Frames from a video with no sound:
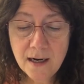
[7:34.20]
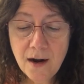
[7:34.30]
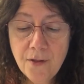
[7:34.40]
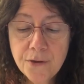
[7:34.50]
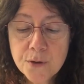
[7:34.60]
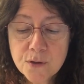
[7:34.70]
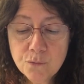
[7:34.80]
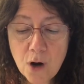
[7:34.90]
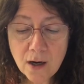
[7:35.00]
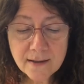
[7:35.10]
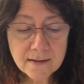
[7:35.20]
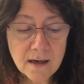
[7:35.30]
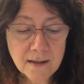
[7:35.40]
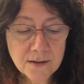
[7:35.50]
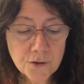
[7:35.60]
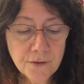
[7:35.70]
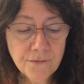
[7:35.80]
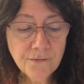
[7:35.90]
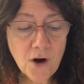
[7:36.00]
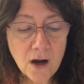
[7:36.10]
There is a raucous concert of
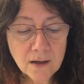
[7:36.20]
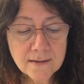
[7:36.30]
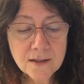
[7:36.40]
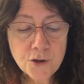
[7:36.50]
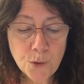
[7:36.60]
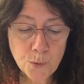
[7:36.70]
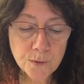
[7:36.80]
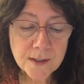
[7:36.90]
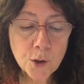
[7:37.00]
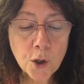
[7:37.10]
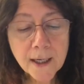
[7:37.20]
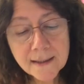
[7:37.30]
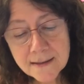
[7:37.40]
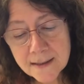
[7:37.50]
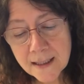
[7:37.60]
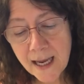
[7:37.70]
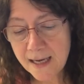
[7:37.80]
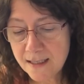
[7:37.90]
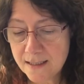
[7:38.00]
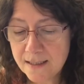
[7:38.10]
frogs and toads and crickets and
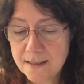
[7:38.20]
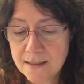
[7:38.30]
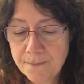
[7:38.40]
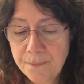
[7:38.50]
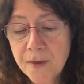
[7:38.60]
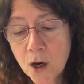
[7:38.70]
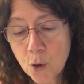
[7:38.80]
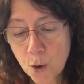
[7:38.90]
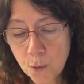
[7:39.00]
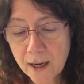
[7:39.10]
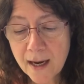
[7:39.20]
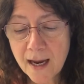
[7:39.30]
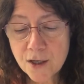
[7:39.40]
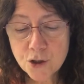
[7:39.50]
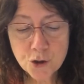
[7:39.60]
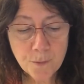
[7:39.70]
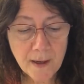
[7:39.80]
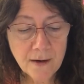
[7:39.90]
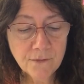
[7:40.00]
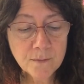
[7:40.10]
katydids, croaking and
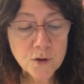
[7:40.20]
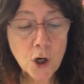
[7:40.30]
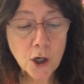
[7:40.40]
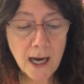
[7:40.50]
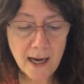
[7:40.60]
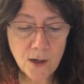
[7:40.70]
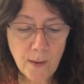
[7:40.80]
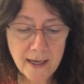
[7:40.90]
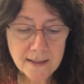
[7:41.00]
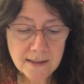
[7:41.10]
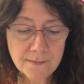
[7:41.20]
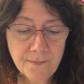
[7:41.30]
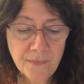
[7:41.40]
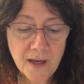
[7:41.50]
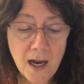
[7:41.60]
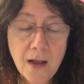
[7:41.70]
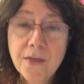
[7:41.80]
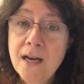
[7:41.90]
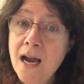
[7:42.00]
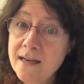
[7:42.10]
chirping from dark hideaways. The
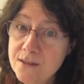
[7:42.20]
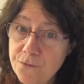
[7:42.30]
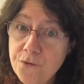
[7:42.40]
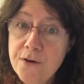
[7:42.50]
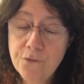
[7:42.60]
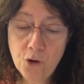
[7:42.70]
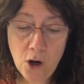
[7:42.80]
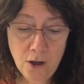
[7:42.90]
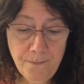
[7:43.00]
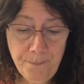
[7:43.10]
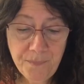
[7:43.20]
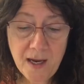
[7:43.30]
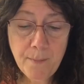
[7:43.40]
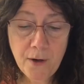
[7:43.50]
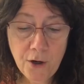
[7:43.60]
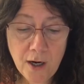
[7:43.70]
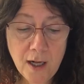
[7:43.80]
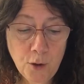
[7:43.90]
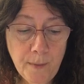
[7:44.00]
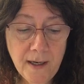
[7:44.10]
night is a free-for-all at Butternut
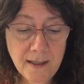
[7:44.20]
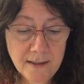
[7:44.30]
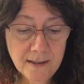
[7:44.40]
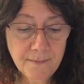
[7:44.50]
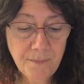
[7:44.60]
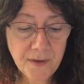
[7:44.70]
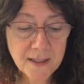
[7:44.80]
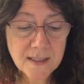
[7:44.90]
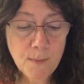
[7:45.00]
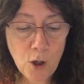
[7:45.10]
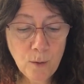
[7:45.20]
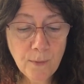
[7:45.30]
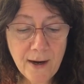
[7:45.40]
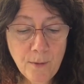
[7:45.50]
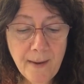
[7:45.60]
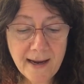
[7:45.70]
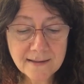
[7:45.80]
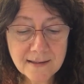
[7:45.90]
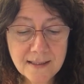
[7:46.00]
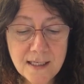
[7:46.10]
Hollow Pond. Small brown bats
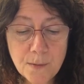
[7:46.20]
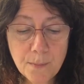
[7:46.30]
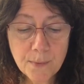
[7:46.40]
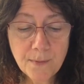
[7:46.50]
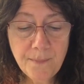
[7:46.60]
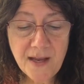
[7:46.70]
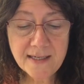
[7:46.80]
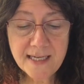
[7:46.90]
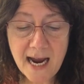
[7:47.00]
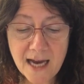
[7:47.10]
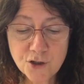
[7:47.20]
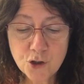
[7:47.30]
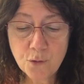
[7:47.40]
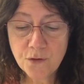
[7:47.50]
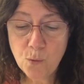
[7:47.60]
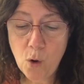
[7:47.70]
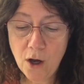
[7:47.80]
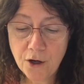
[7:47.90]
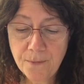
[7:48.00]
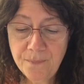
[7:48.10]
dip and dash over the
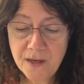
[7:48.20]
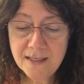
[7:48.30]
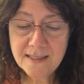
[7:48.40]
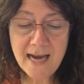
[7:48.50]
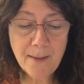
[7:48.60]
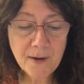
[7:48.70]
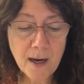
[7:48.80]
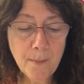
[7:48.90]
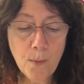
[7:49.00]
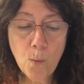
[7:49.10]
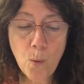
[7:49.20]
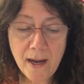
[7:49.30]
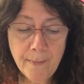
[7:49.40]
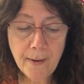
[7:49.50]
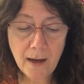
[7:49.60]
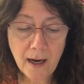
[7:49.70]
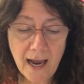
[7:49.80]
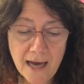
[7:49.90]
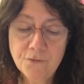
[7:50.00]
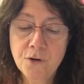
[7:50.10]
water, snapping up one bug
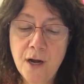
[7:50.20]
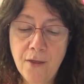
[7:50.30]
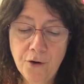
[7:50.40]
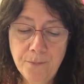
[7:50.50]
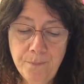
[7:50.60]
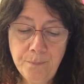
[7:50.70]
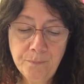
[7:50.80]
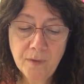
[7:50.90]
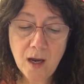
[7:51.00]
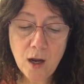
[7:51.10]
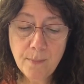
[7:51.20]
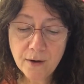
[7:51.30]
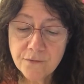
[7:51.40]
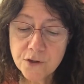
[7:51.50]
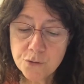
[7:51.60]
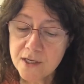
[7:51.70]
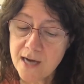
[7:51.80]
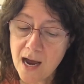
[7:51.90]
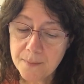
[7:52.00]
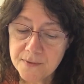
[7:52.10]
after another. Above the
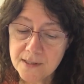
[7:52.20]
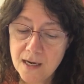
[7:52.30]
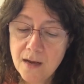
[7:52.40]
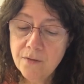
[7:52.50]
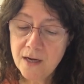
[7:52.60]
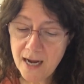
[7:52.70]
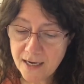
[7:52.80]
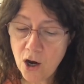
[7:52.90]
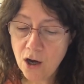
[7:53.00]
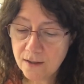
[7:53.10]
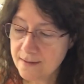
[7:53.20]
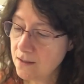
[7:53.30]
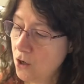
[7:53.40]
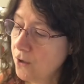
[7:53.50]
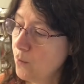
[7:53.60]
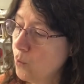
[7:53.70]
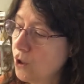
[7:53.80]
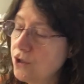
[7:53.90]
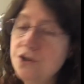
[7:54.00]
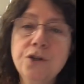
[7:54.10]
treetops, the nighthawks are at
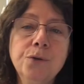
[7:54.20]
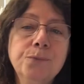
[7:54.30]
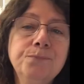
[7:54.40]
work too.